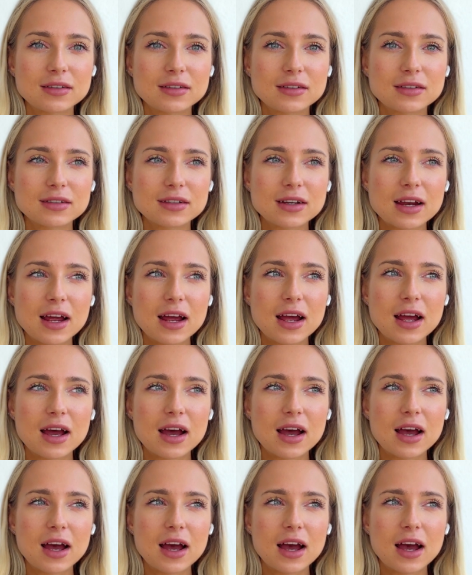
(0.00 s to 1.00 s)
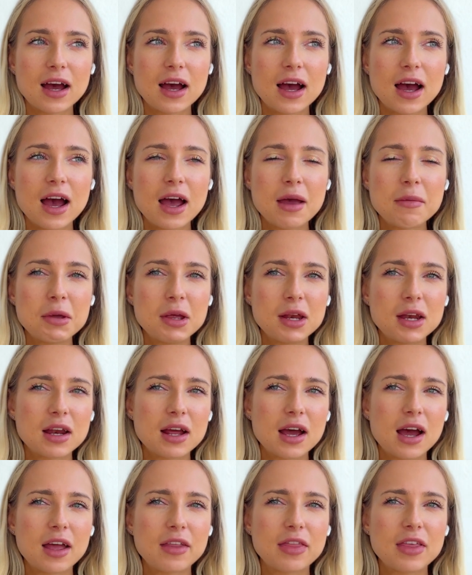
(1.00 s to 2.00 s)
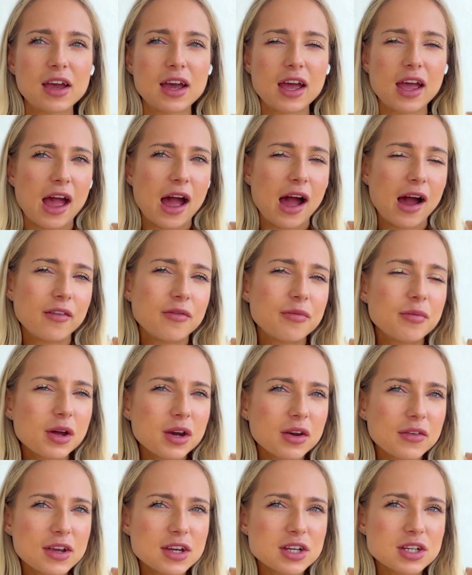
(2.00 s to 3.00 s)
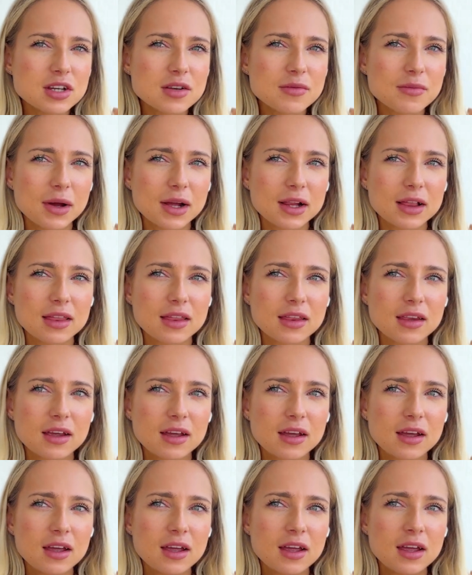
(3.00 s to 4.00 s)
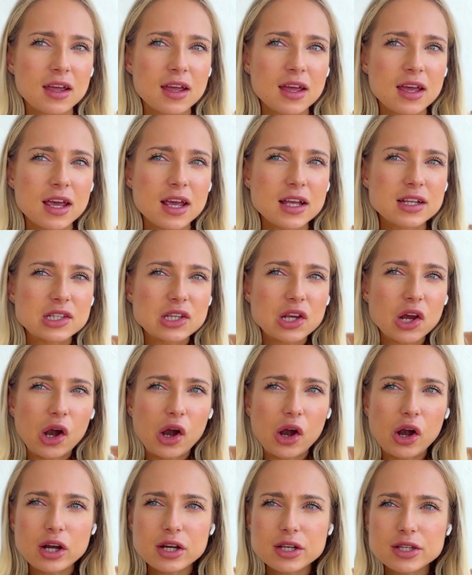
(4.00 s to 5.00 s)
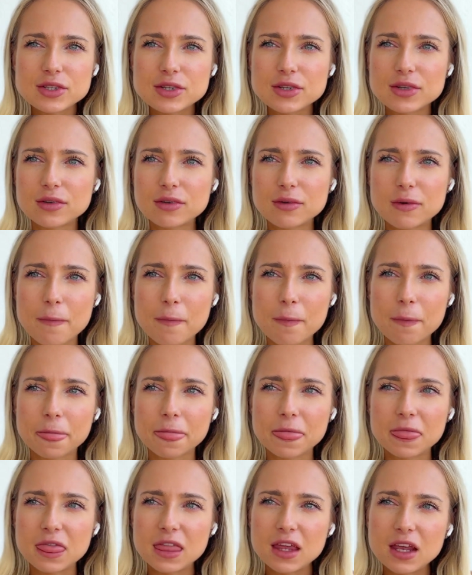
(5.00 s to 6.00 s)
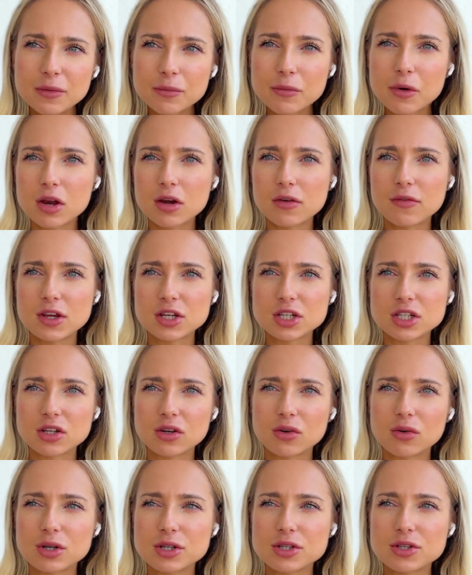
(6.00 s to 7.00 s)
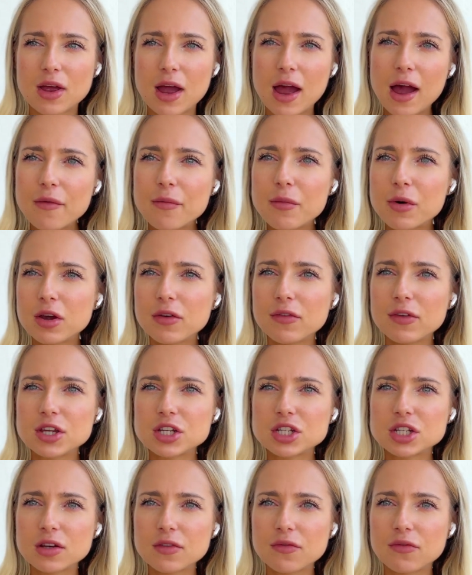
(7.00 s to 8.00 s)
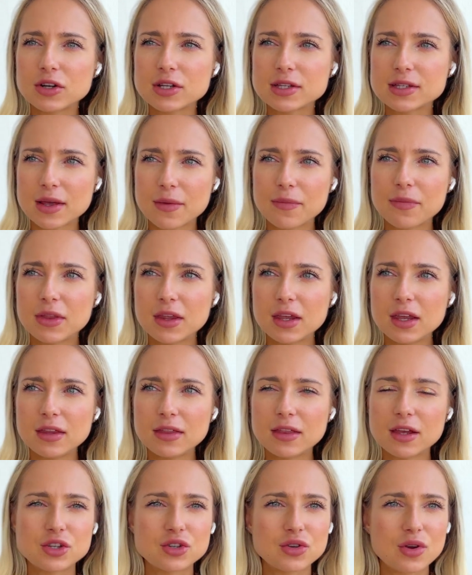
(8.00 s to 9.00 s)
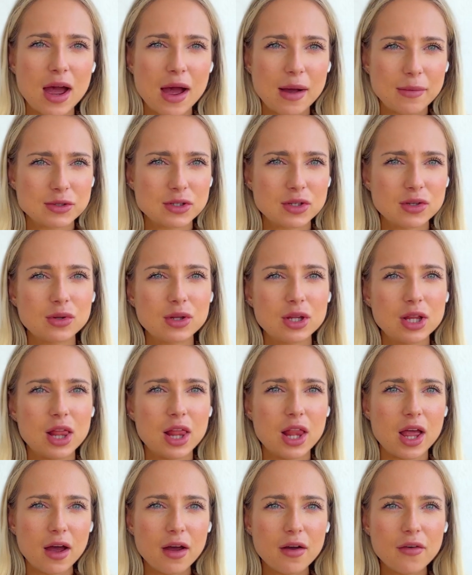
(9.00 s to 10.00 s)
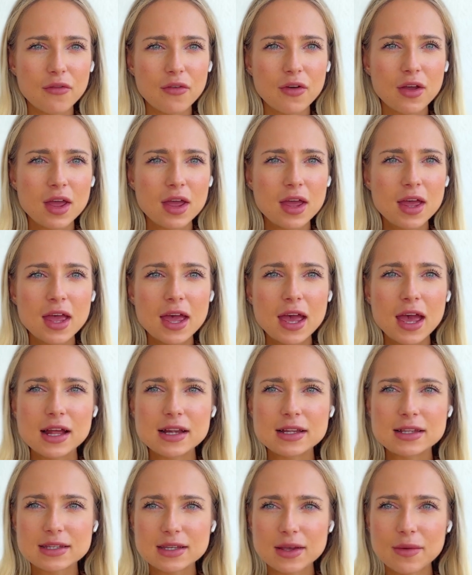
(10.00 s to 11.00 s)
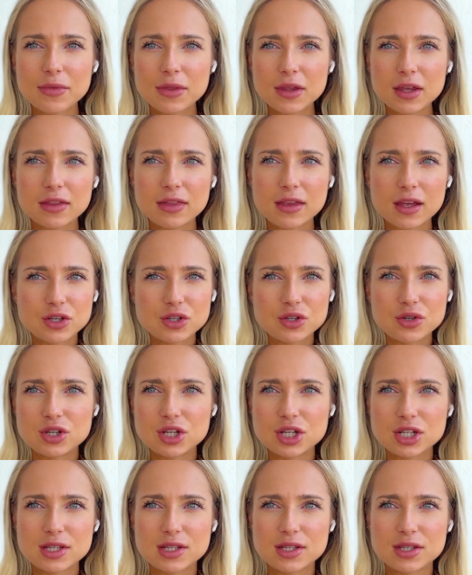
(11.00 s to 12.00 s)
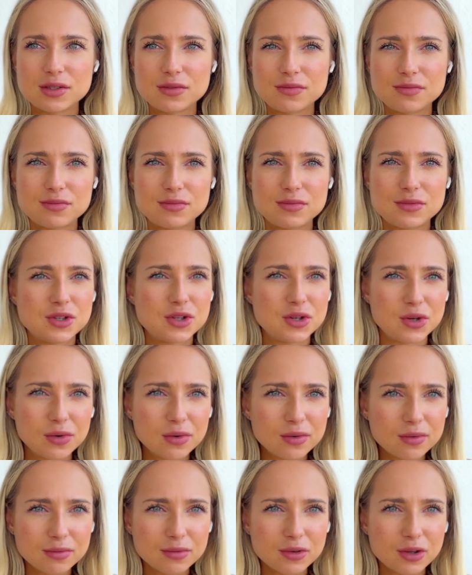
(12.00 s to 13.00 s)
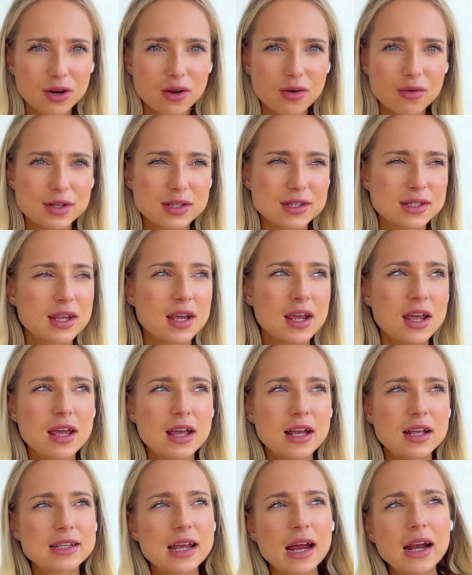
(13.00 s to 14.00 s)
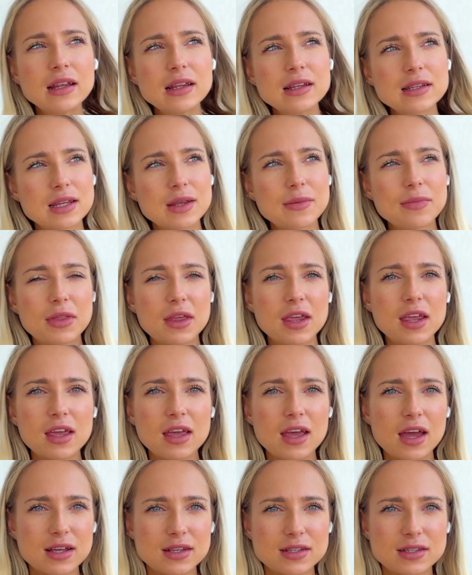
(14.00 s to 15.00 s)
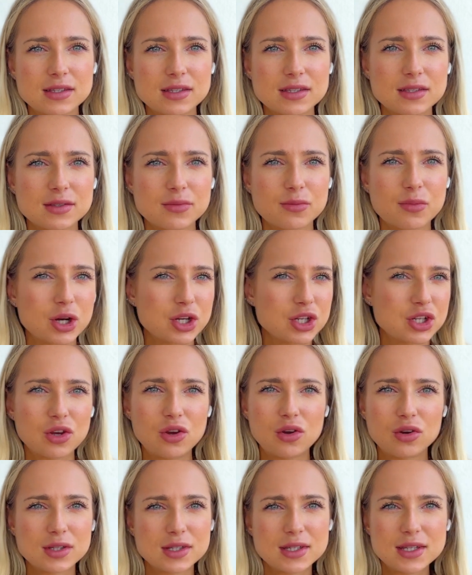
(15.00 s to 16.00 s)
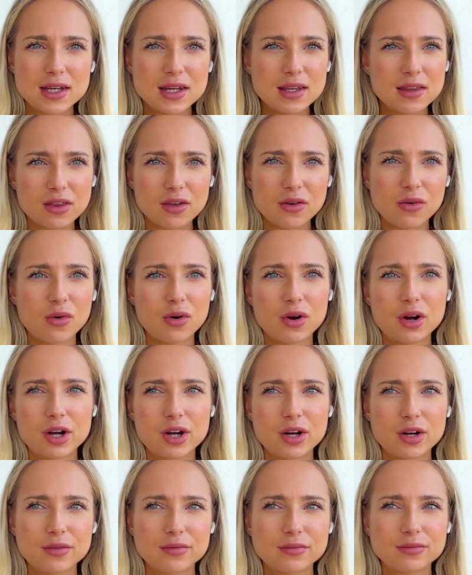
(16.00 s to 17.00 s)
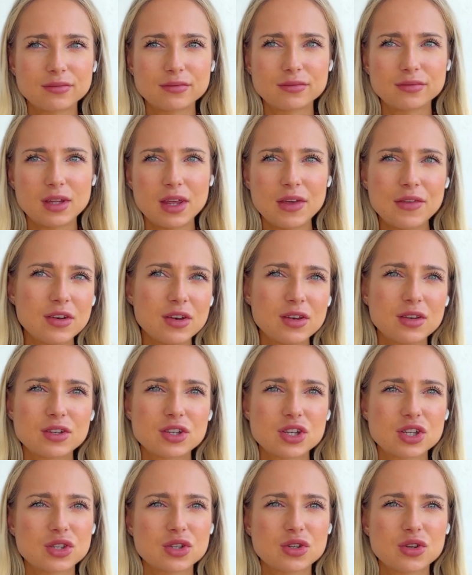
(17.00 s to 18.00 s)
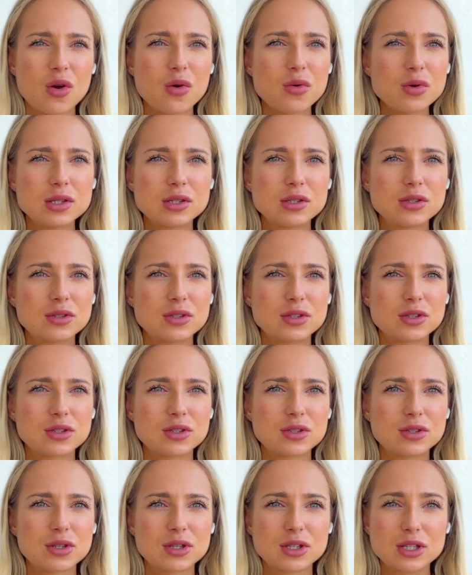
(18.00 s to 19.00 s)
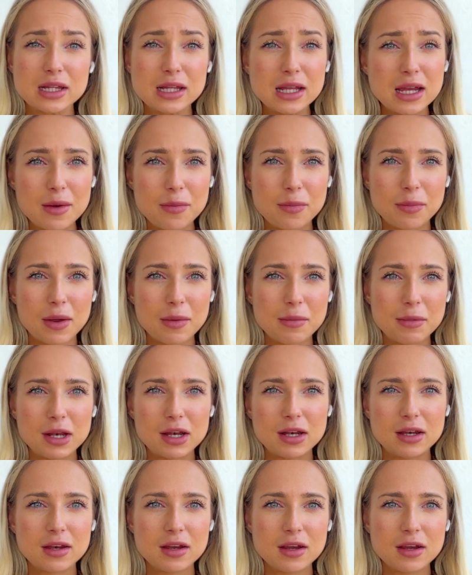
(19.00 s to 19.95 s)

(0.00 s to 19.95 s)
I think I have motivation, but it's hard to need motivation or to have motivation for something that you absolutely love and something that you just do. You know, it's kind of the same thing as brushing your teeth or just going to sleep. I mean,